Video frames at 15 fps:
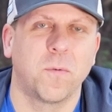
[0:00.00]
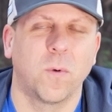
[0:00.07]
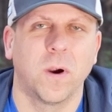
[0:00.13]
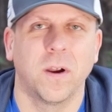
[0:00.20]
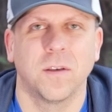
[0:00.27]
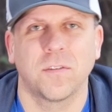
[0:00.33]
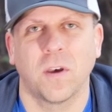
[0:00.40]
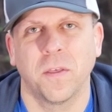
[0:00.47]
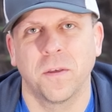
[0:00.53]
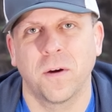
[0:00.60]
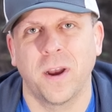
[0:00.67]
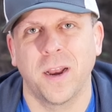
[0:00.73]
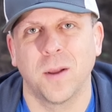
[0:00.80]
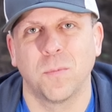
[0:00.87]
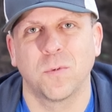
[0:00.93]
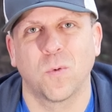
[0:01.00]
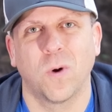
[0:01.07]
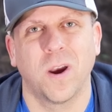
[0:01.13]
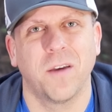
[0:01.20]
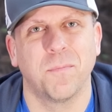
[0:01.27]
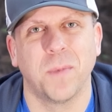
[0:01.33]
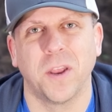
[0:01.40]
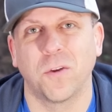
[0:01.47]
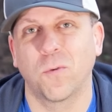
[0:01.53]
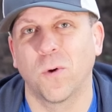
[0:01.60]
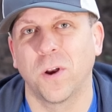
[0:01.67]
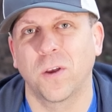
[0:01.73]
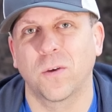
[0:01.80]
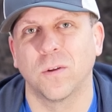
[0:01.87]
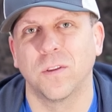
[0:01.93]
whereas other items where I've made
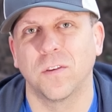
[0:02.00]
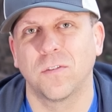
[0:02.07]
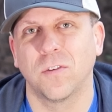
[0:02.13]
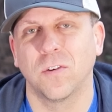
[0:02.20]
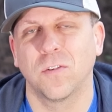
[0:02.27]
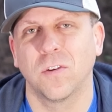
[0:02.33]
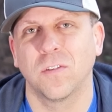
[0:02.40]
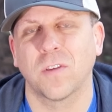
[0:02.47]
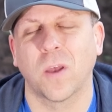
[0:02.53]
critical decisions